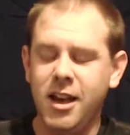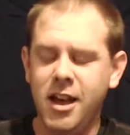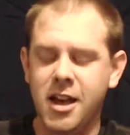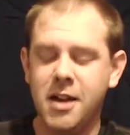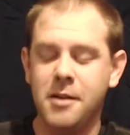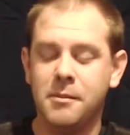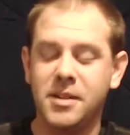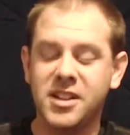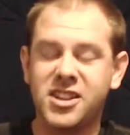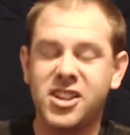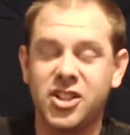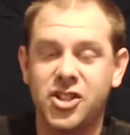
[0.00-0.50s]

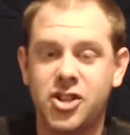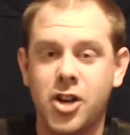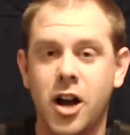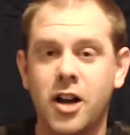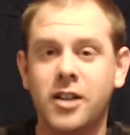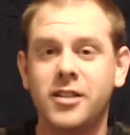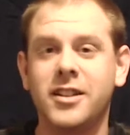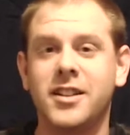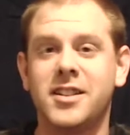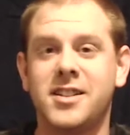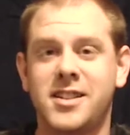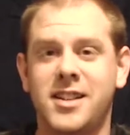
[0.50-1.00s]
but the
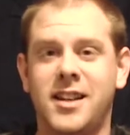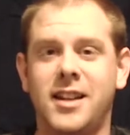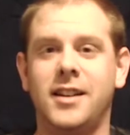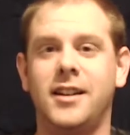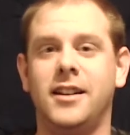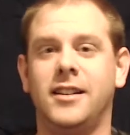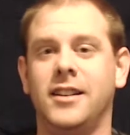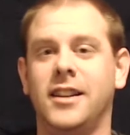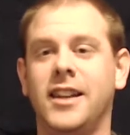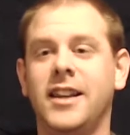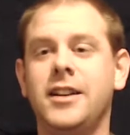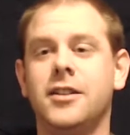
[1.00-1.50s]
chocolate scent
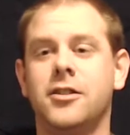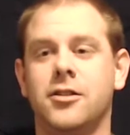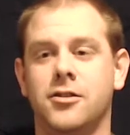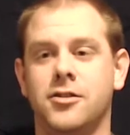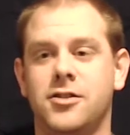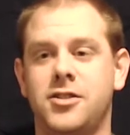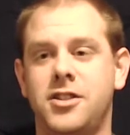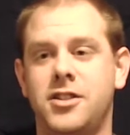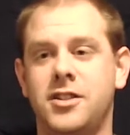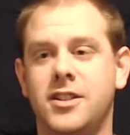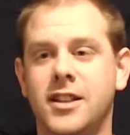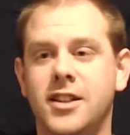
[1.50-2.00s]

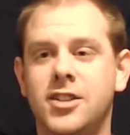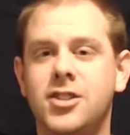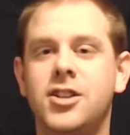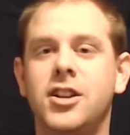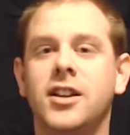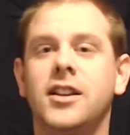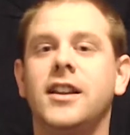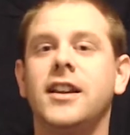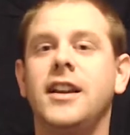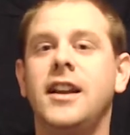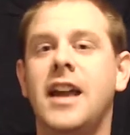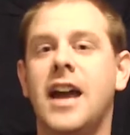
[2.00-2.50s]
lingers. The
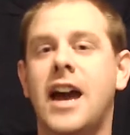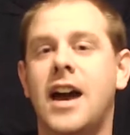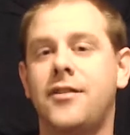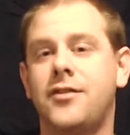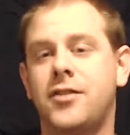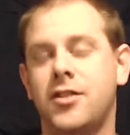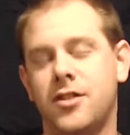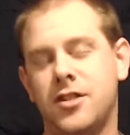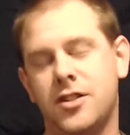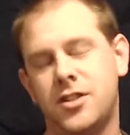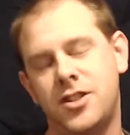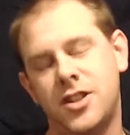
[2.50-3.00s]
chili,
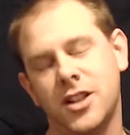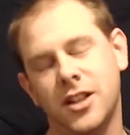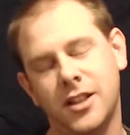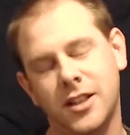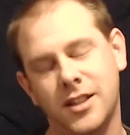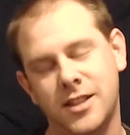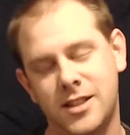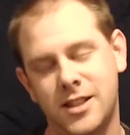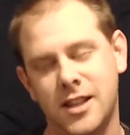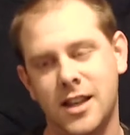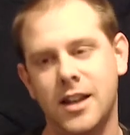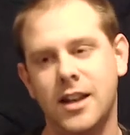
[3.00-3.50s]
after the chili
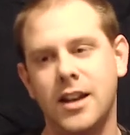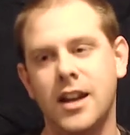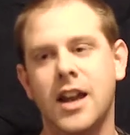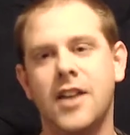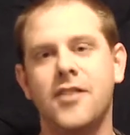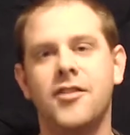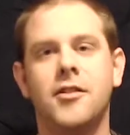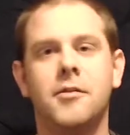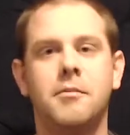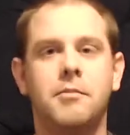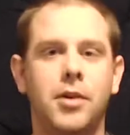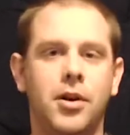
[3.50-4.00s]
scent
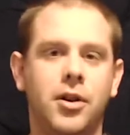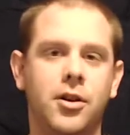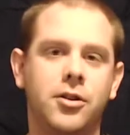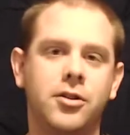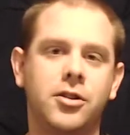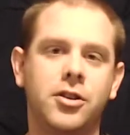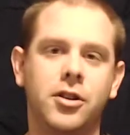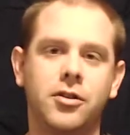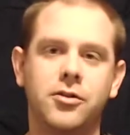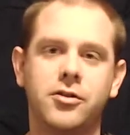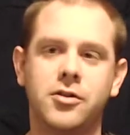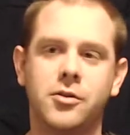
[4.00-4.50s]
and the burn
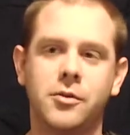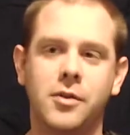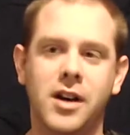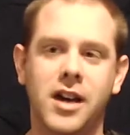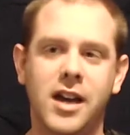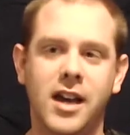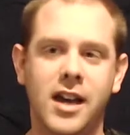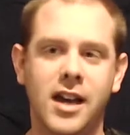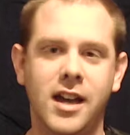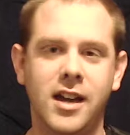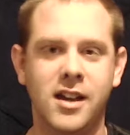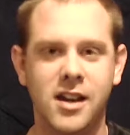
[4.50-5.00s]
goes
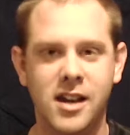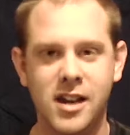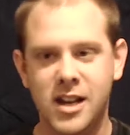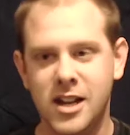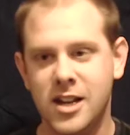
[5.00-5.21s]
away,